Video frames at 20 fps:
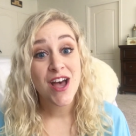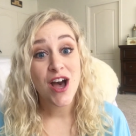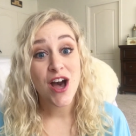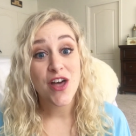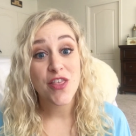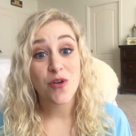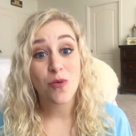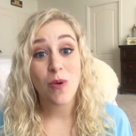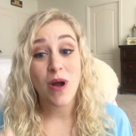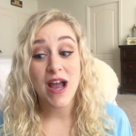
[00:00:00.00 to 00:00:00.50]

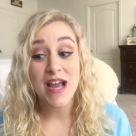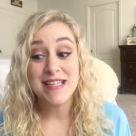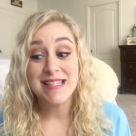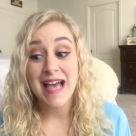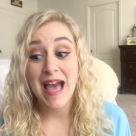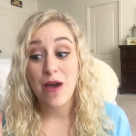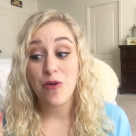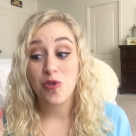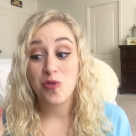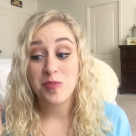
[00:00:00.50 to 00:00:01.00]
otherwise
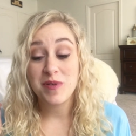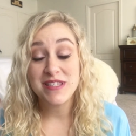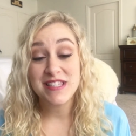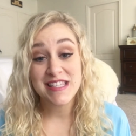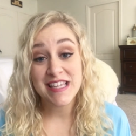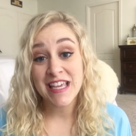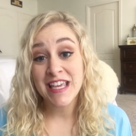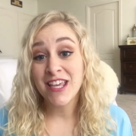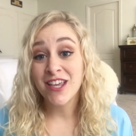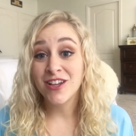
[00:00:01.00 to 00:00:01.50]
I will be
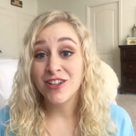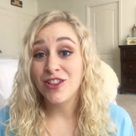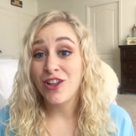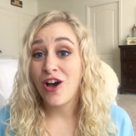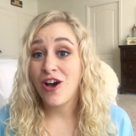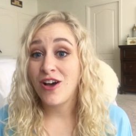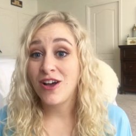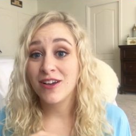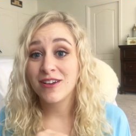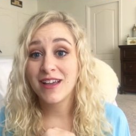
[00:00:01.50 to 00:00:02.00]
singing
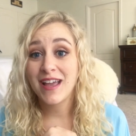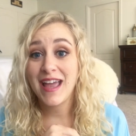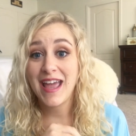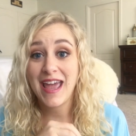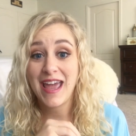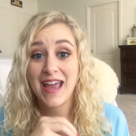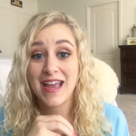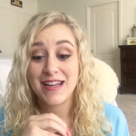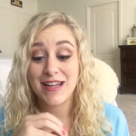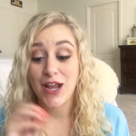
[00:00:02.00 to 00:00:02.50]
along
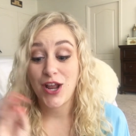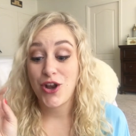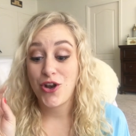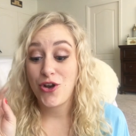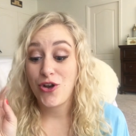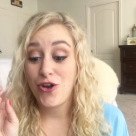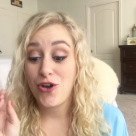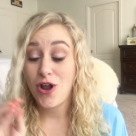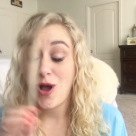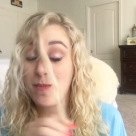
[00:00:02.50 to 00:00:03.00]
and
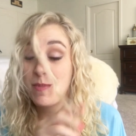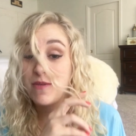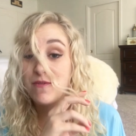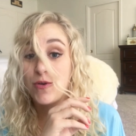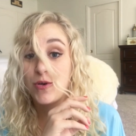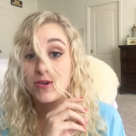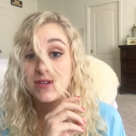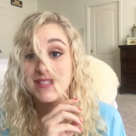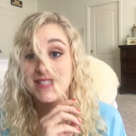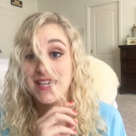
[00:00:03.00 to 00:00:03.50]
not be
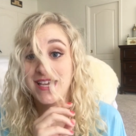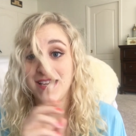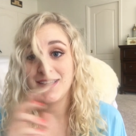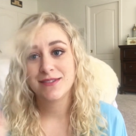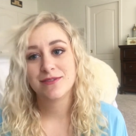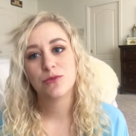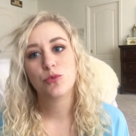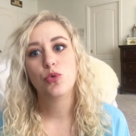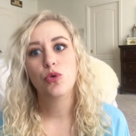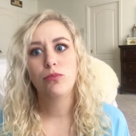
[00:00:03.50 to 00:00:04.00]
focusing.
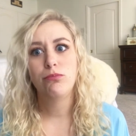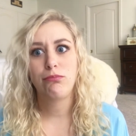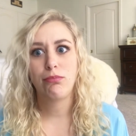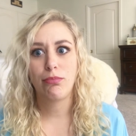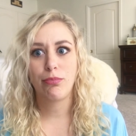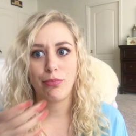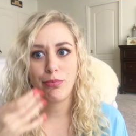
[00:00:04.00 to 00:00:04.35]
Whoop.